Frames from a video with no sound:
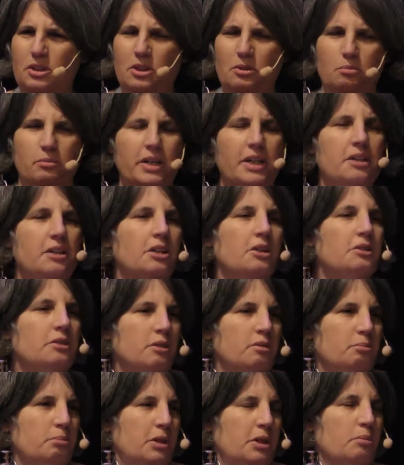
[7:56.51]

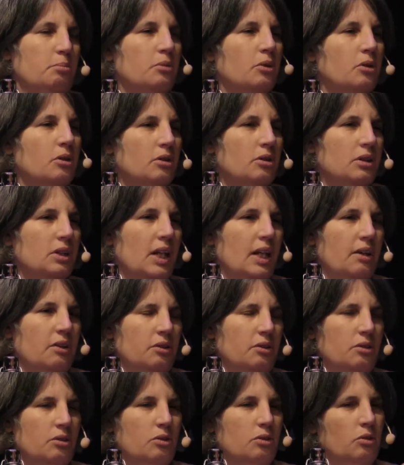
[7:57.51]
committees of people
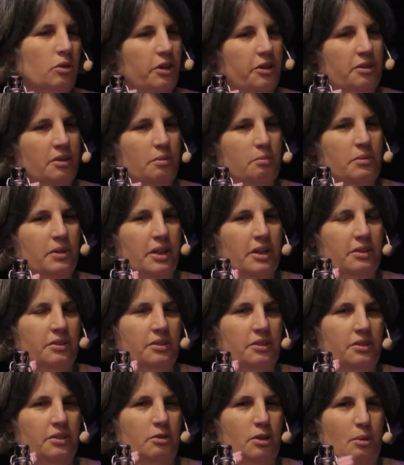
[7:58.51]
who are in some
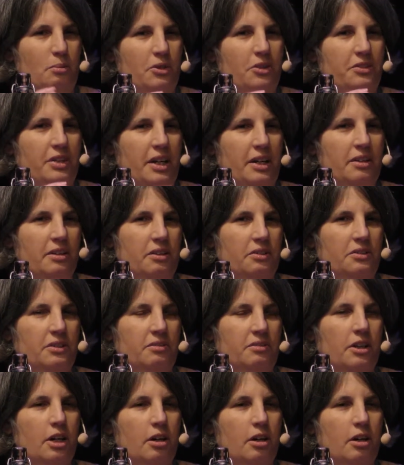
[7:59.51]
cases representatives